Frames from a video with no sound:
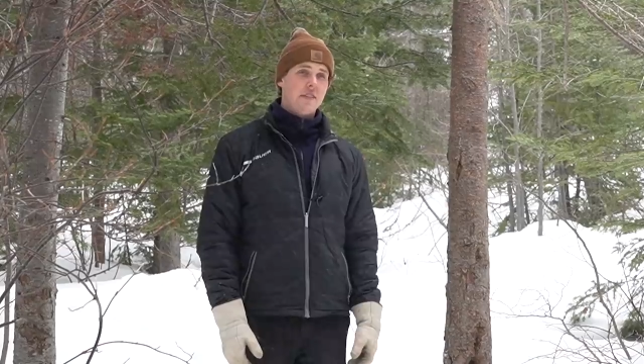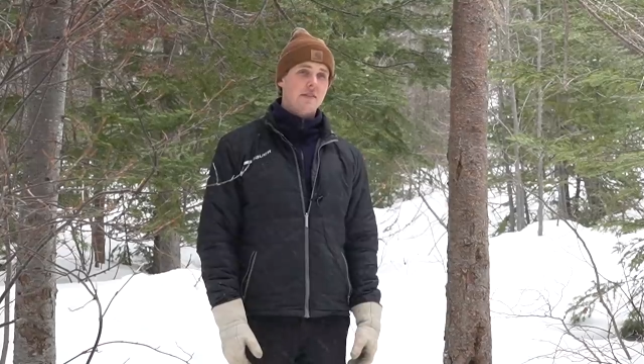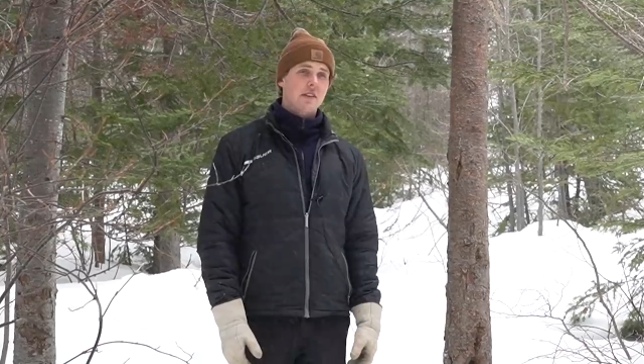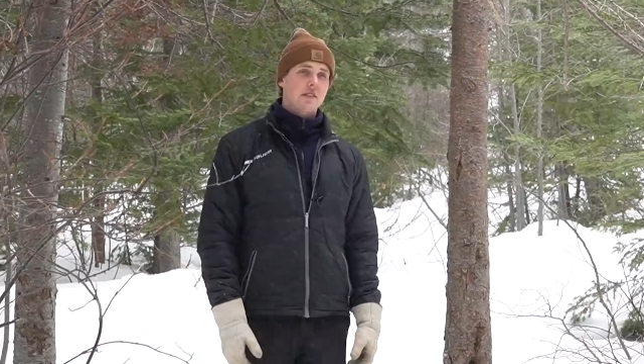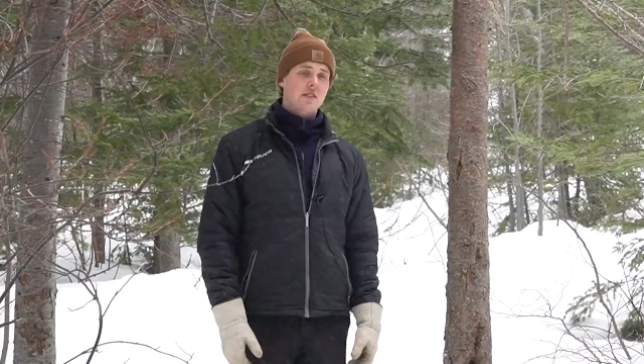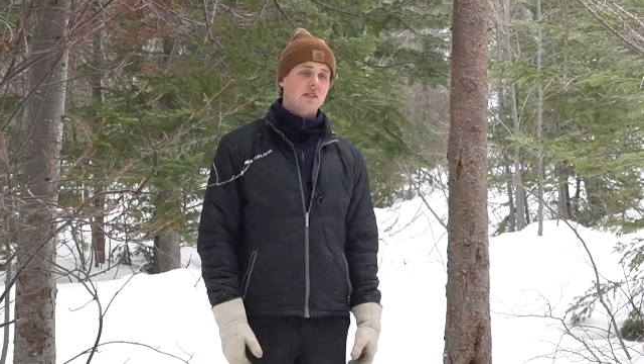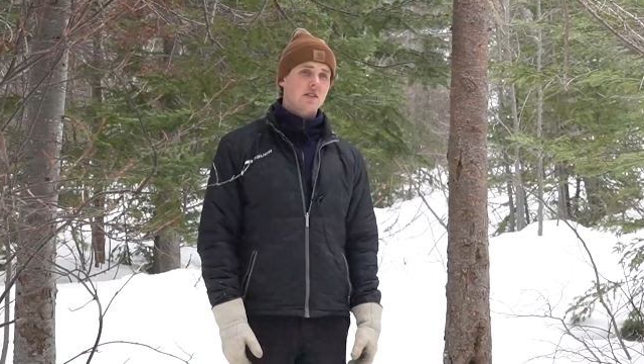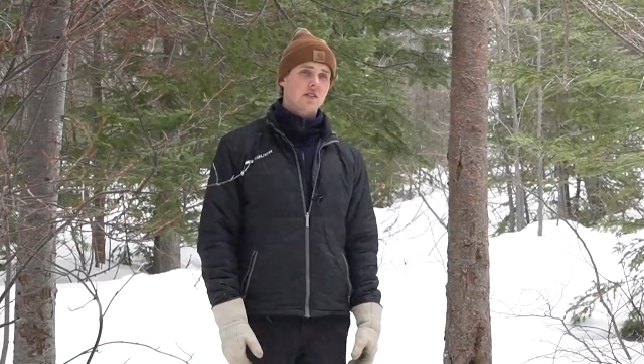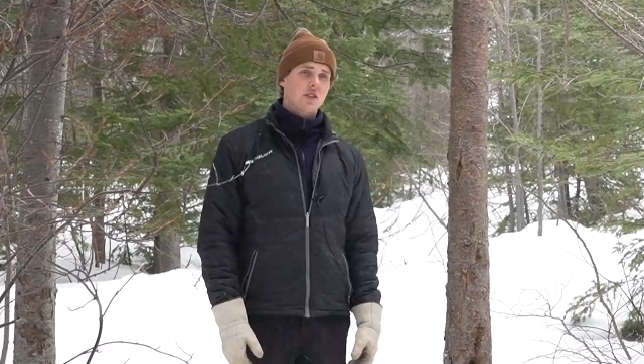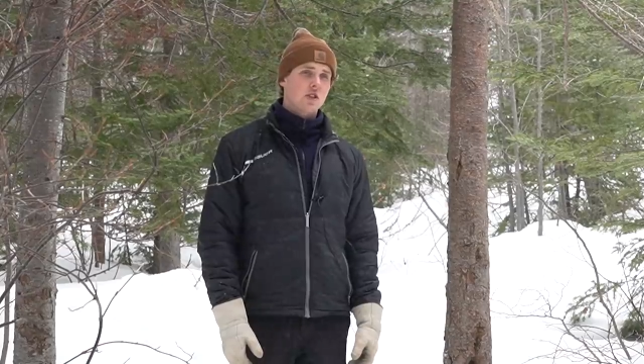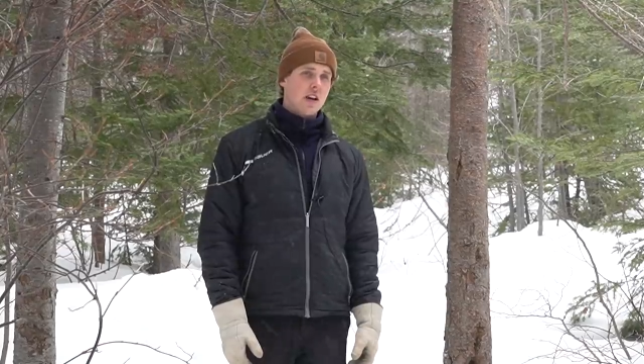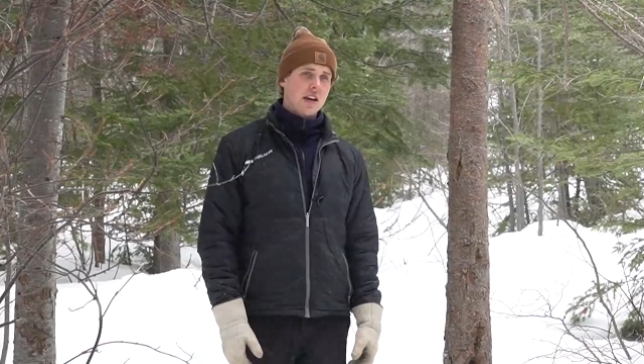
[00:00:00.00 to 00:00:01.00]
evidence to
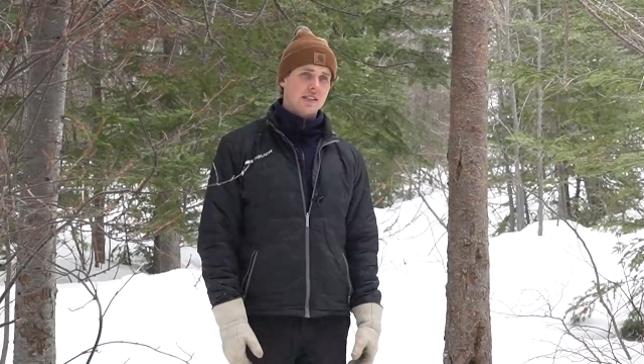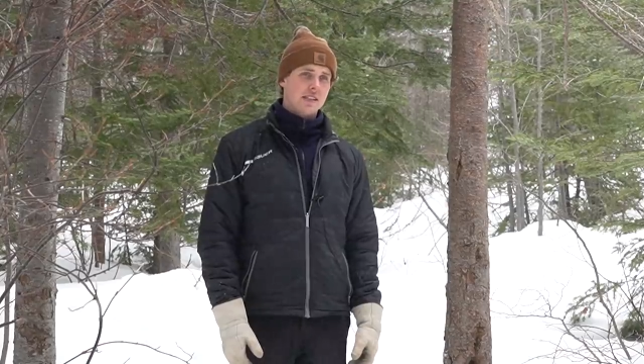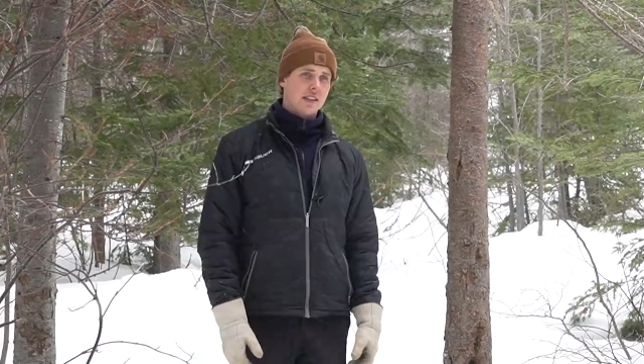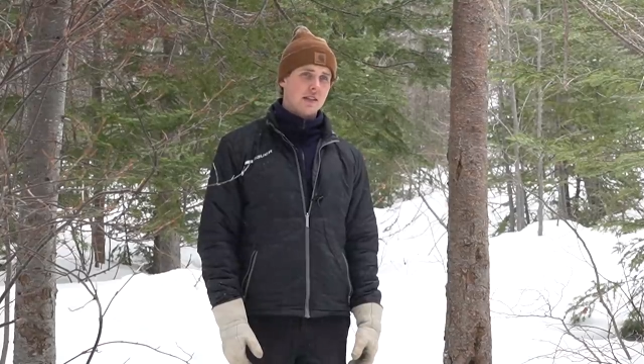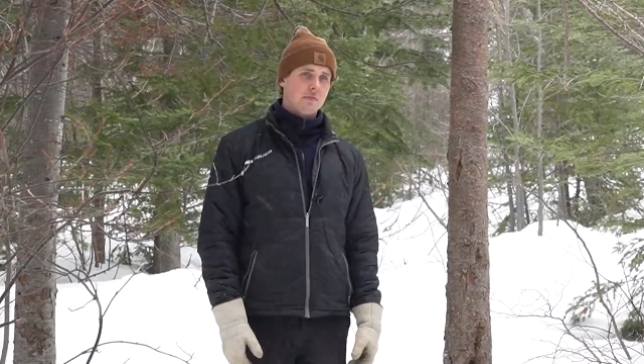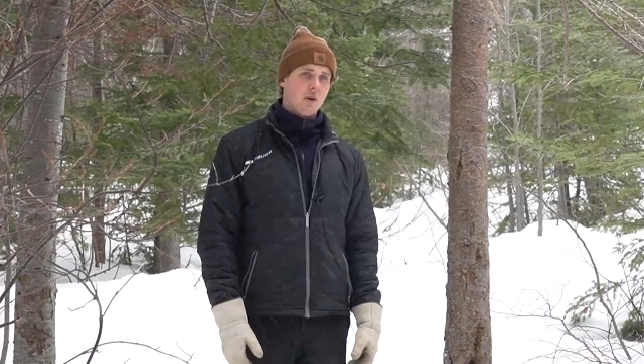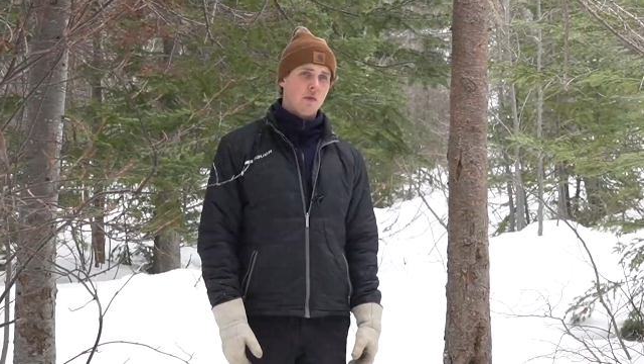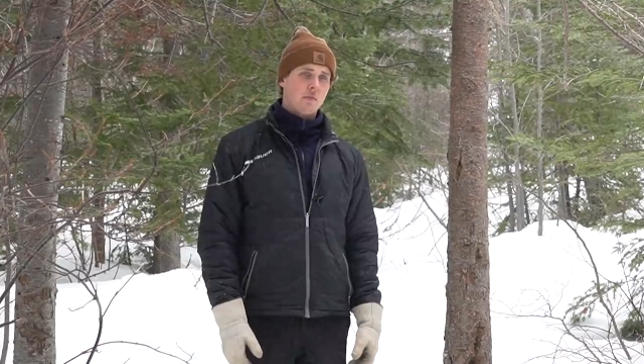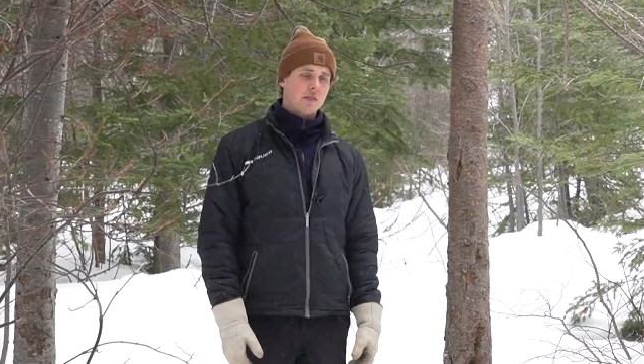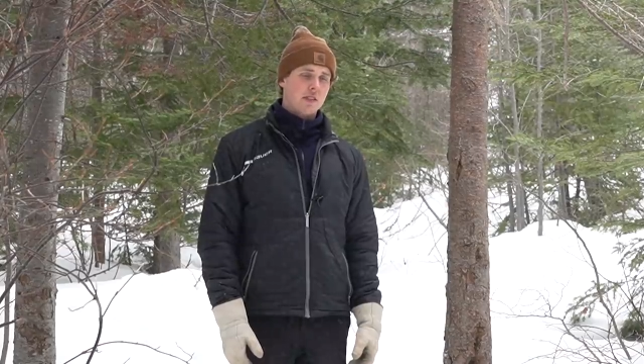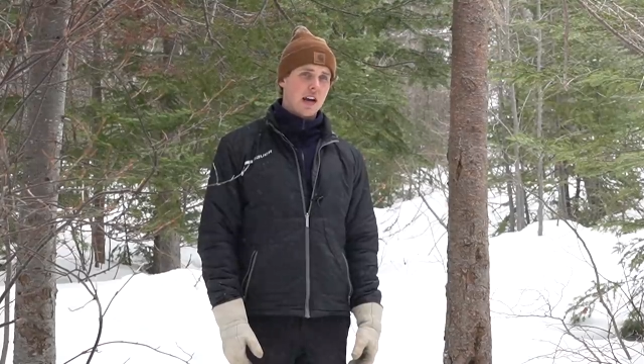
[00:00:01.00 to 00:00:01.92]
suggest that the Pope has